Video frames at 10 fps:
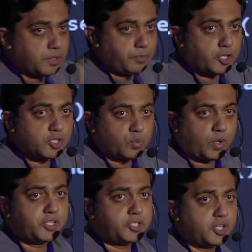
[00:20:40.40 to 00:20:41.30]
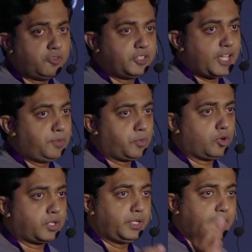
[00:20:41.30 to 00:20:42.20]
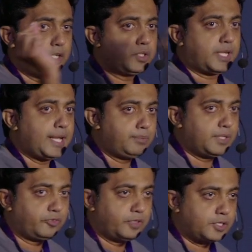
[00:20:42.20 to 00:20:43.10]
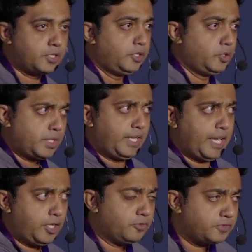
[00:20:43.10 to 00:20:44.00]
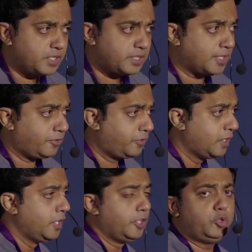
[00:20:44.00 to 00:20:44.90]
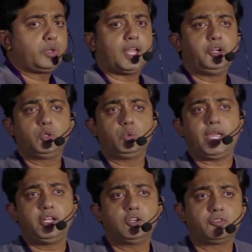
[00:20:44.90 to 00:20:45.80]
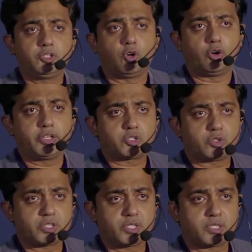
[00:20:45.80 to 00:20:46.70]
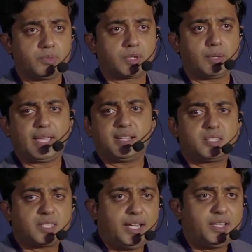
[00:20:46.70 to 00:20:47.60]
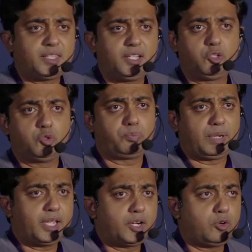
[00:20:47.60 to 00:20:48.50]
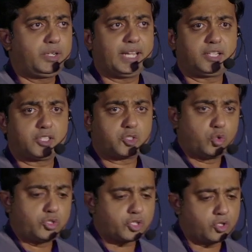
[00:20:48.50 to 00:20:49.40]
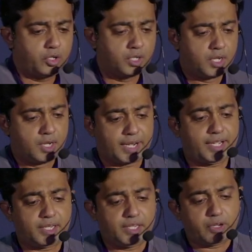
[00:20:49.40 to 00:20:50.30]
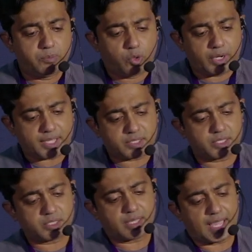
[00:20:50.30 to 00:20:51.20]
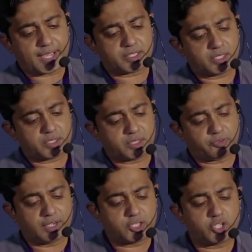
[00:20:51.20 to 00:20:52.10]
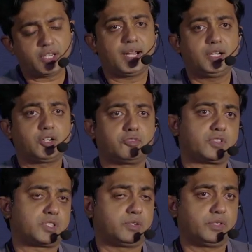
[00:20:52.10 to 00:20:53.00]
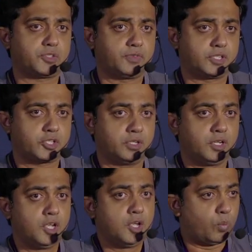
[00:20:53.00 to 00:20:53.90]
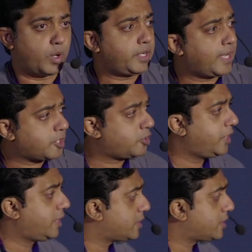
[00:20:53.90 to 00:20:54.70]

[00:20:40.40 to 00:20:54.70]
because once you have jailbroken into the Lambda function using any of the stuff, you can do any of the os.system commands, anything, do play around, get the source code, right? Even more access the function handler of the serverless function. What it actually does